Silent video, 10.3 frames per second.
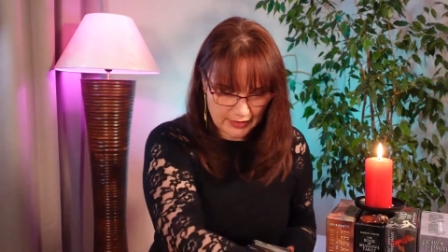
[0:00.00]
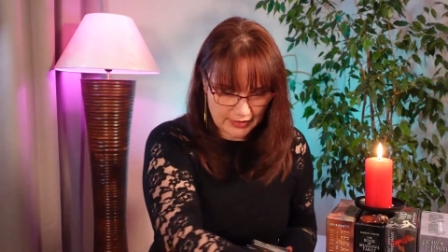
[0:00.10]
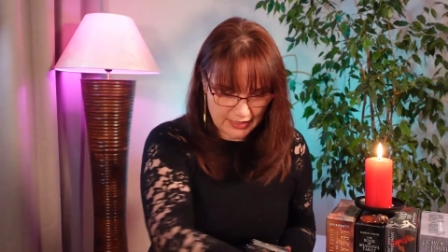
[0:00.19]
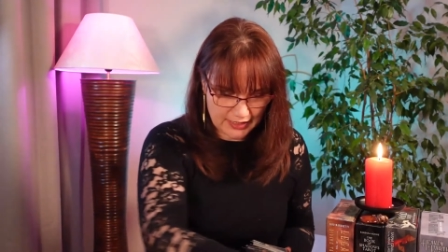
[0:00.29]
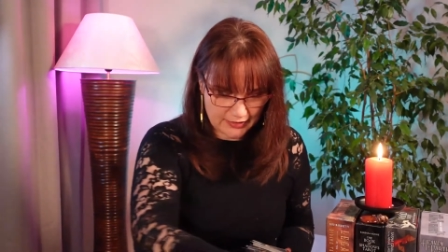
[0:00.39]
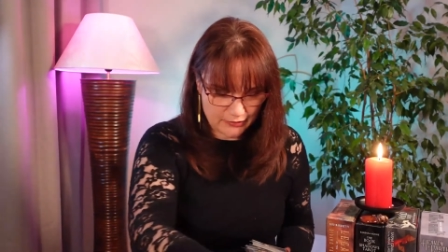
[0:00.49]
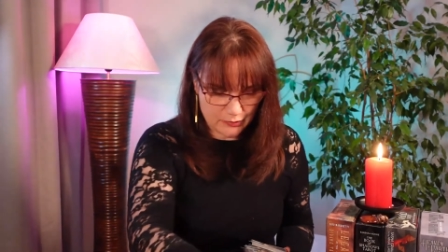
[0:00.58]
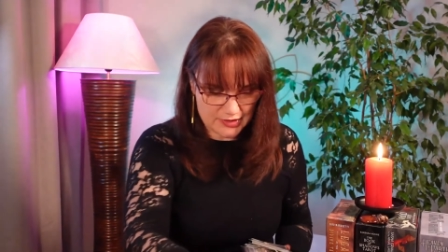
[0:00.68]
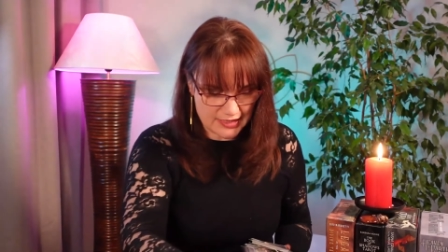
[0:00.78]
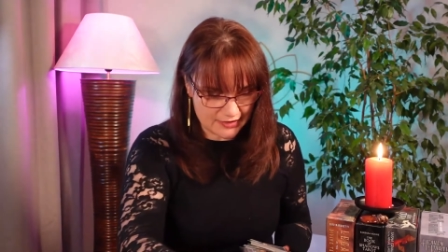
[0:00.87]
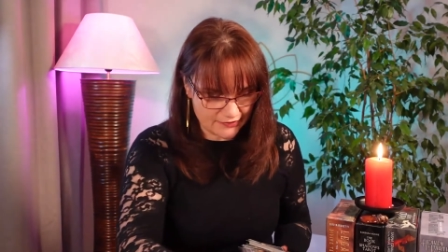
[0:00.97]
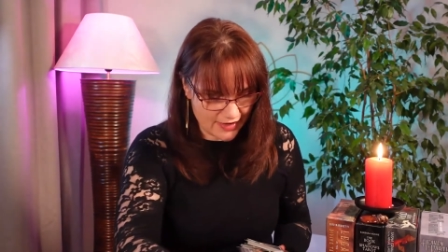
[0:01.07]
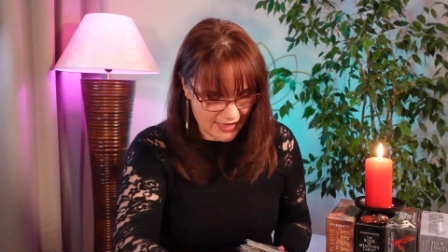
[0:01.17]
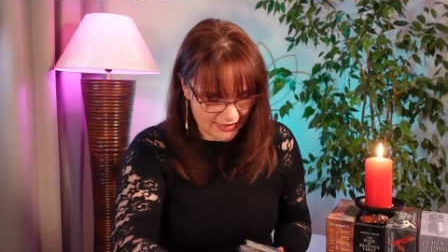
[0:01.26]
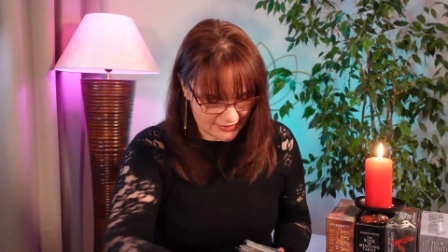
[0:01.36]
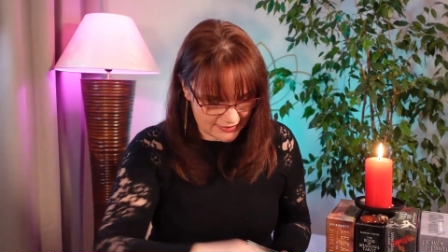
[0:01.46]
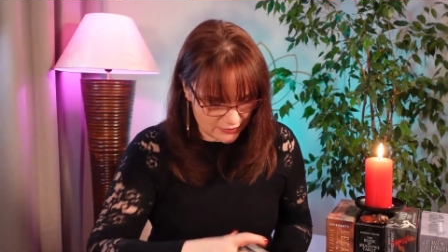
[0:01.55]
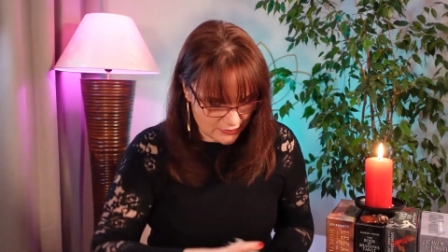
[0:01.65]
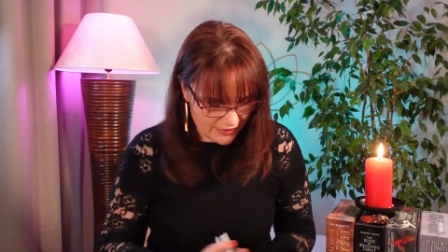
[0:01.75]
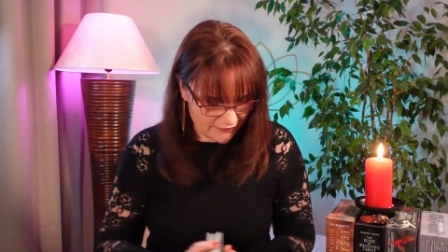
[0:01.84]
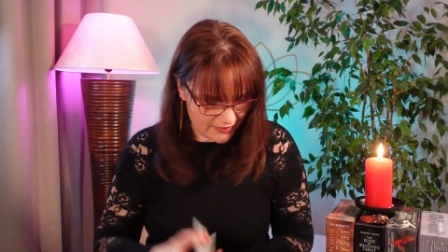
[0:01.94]
here. What's the advice? You
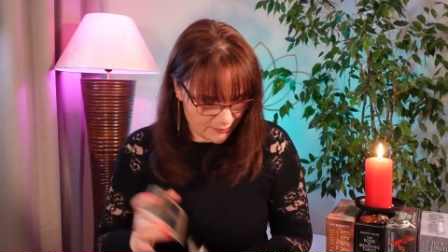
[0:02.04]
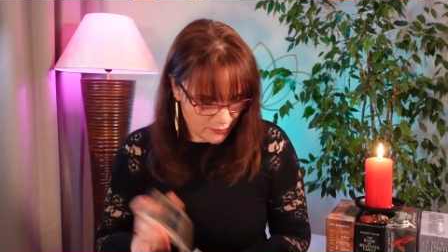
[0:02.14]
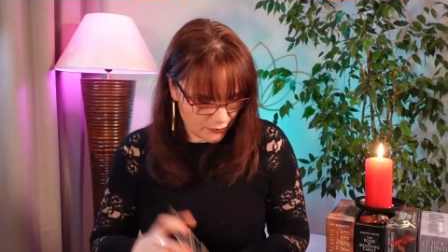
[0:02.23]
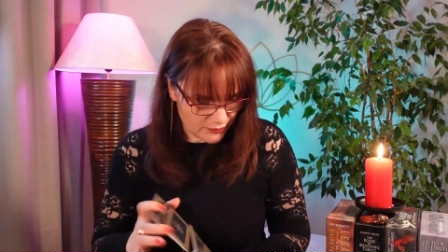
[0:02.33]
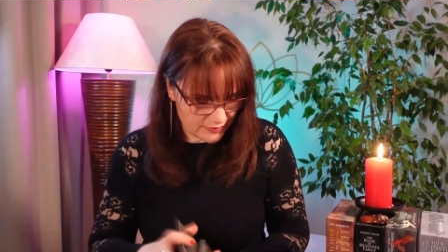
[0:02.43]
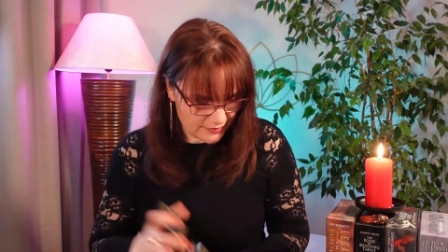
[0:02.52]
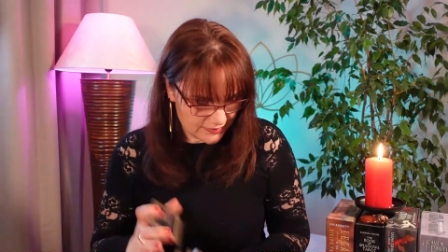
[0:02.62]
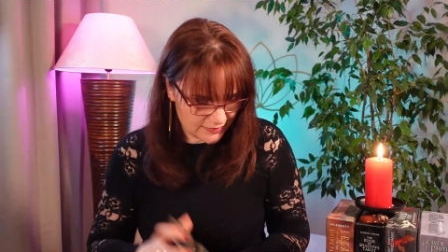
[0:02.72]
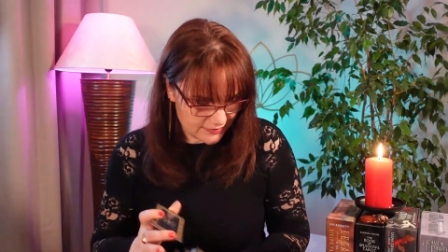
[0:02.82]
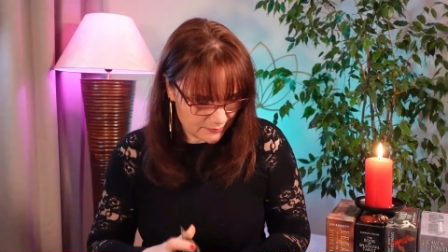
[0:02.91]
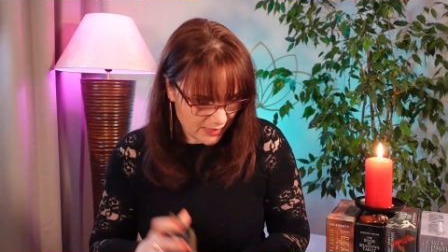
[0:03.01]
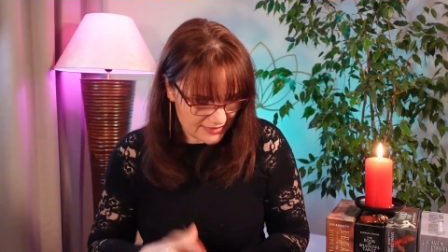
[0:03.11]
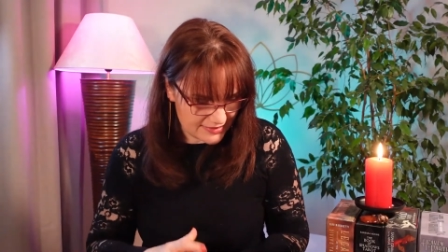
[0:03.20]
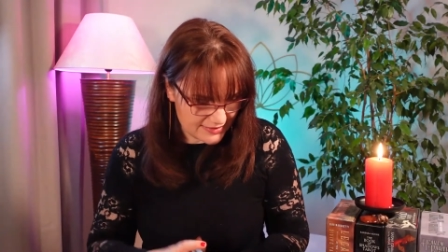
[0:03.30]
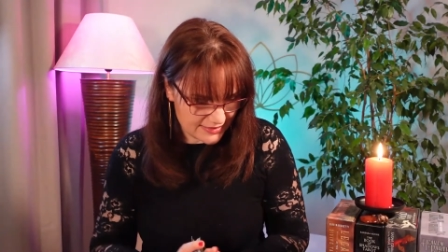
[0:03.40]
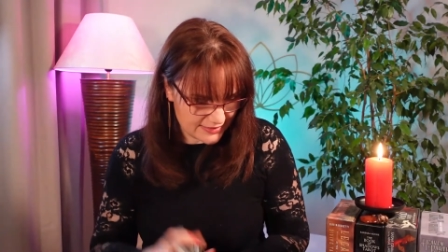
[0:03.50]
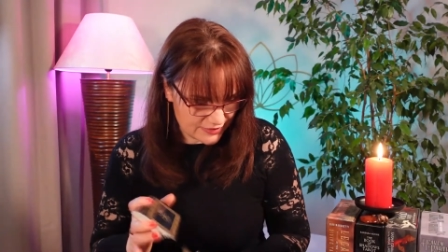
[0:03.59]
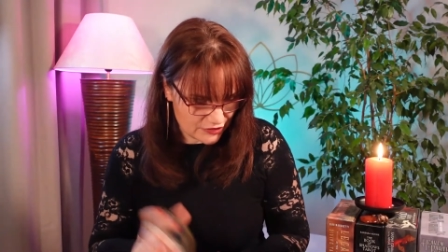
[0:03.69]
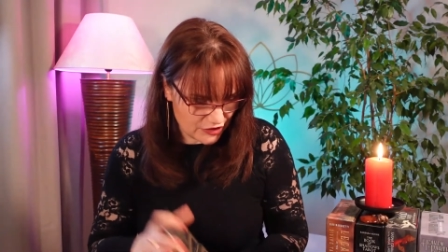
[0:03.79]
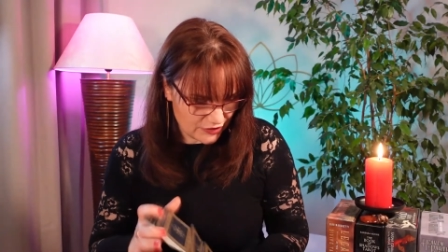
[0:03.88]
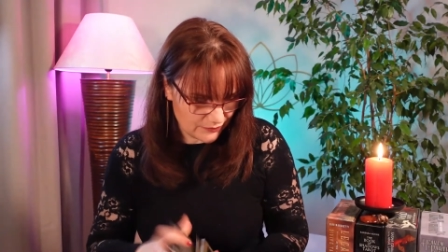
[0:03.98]
have the Moon, Pisces
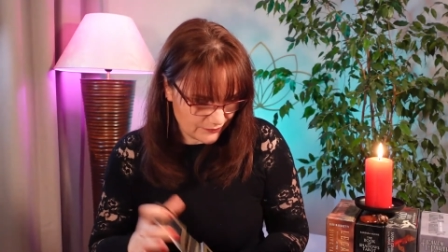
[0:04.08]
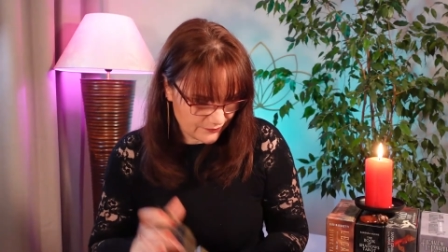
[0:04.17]
energy.